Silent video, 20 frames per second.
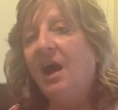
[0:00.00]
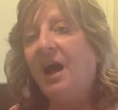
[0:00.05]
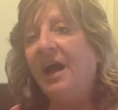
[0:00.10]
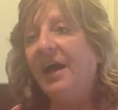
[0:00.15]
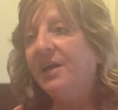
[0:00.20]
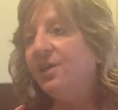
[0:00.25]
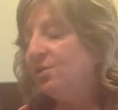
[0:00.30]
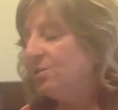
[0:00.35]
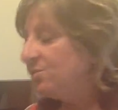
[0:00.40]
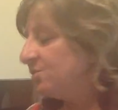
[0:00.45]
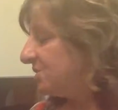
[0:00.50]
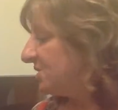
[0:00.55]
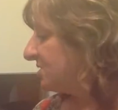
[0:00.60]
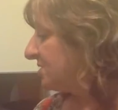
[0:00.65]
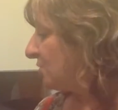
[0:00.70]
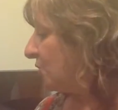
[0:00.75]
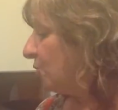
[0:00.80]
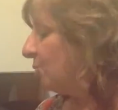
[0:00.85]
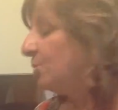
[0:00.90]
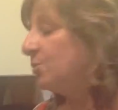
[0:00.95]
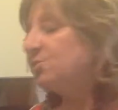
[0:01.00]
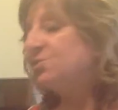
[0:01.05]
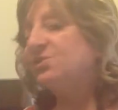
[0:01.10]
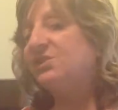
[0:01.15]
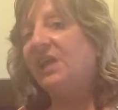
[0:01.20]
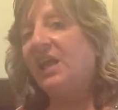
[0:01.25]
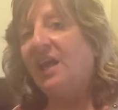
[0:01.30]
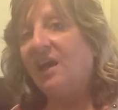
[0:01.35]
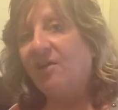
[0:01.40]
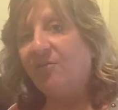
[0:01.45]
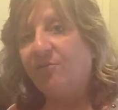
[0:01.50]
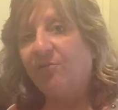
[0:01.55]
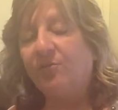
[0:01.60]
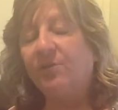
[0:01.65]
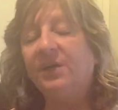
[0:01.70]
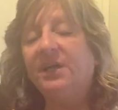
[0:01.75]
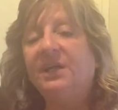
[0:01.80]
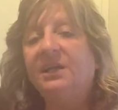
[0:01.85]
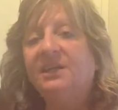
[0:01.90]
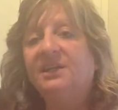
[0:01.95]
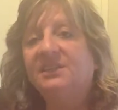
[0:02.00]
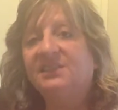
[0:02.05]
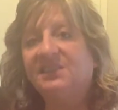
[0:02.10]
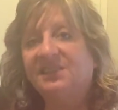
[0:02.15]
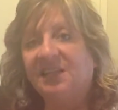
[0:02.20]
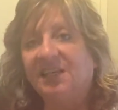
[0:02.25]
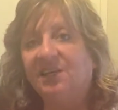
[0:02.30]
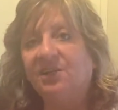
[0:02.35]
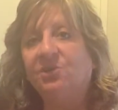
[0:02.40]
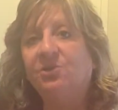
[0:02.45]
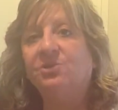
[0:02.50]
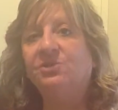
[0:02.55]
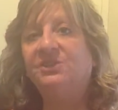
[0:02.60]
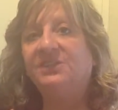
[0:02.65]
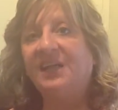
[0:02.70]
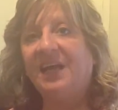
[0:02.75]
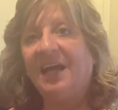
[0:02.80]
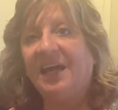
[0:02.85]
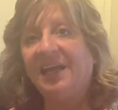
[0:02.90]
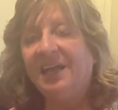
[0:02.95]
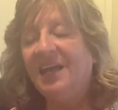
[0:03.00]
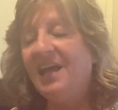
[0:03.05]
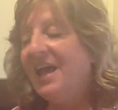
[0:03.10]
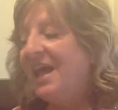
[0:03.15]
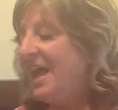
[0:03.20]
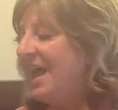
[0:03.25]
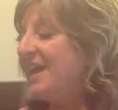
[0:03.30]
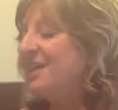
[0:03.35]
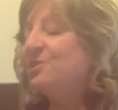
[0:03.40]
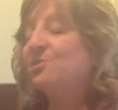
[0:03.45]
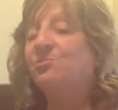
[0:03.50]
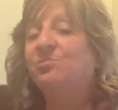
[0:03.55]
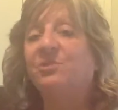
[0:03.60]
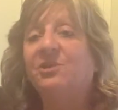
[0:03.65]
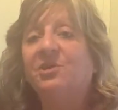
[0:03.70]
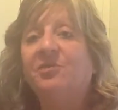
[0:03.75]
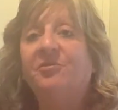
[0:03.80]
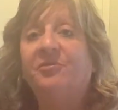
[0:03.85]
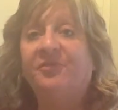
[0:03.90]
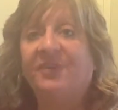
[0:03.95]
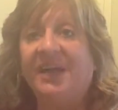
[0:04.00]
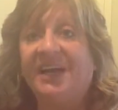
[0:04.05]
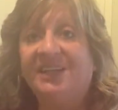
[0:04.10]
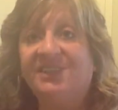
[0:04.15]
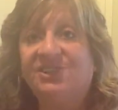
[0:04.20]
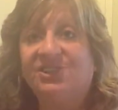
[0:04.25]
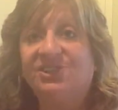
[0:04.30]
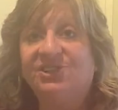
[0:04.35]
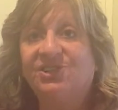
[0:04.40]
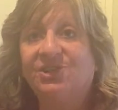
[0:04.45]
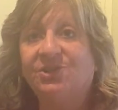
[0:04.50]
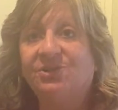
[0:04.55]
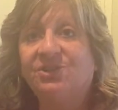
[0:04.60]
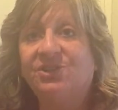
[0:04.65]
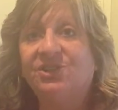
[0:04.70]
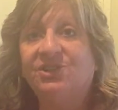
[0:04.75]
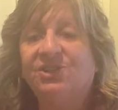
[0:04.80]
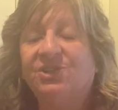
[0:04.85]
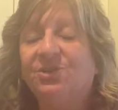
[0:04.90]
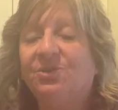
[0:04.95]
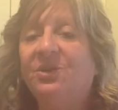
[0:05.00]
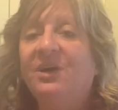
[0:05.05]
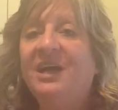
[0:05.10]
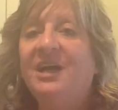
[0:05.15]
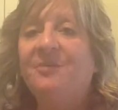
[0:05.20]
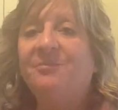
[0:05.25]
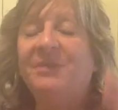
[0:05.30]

I use this almost every single day, and a real fast dessert to do.